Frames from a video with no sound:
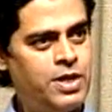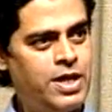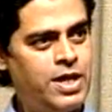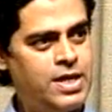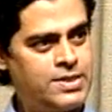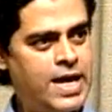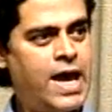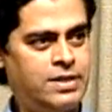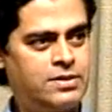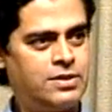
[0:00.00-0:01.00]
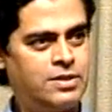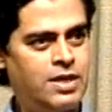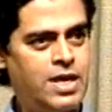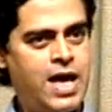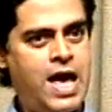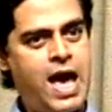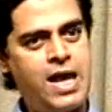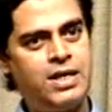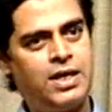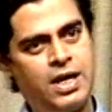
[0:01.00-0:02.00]
a site. And
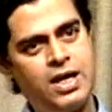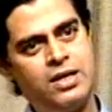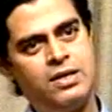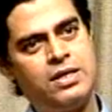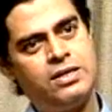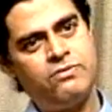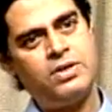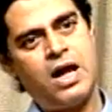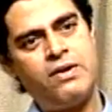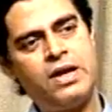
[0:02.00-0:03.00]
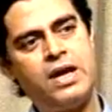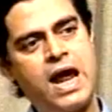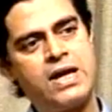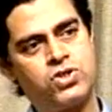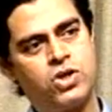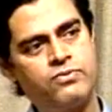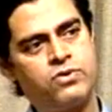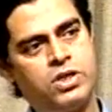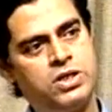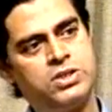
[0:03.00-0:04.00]
again, even under adsorbed
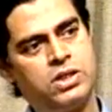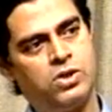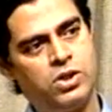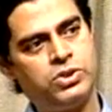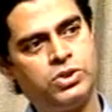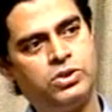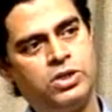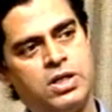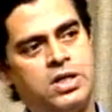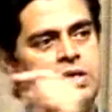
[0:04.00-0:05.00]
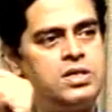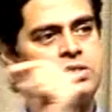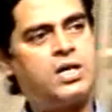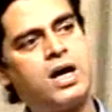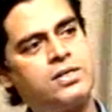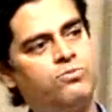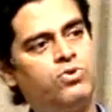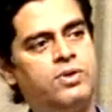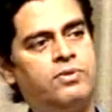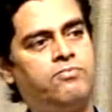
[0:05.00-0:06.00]
condition also, it starts
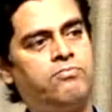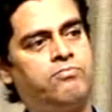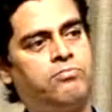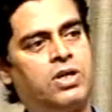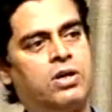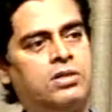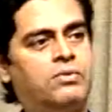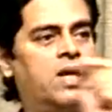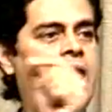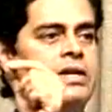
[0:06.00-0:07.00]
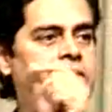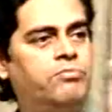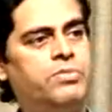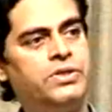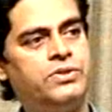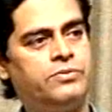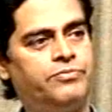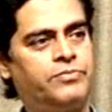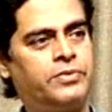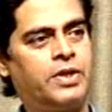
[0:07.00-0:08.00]
moving because of the high temperature.
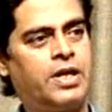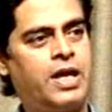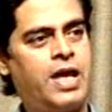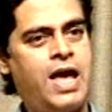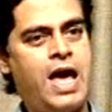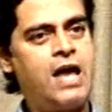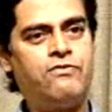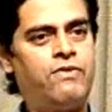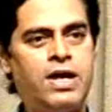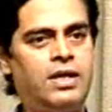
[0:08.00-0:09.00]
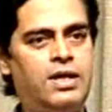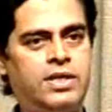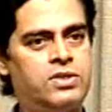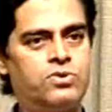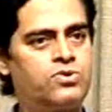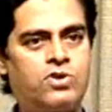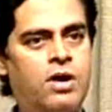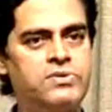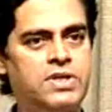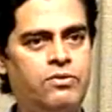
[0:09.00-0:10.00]
And finally, it has to stop
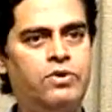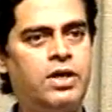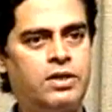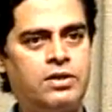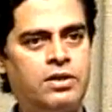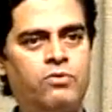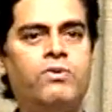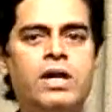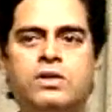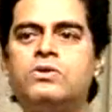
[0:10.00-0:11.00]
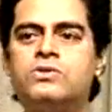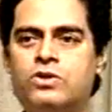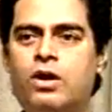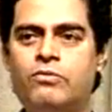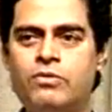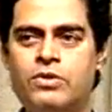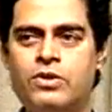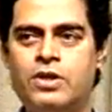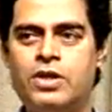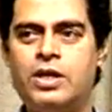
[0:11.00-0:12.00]
somewhere. Where it will stop?
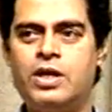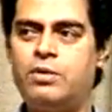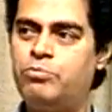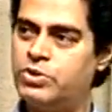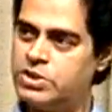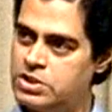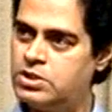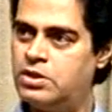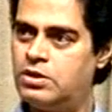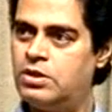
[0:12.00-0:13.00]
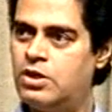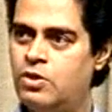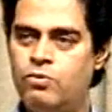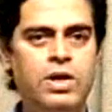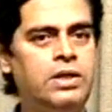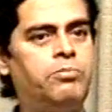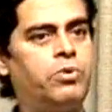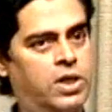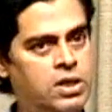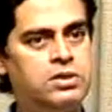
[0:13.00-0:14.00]
A position where the
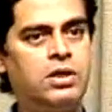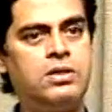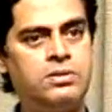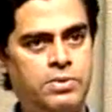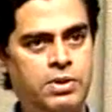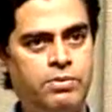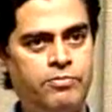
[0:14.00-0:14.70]
potential is minimum.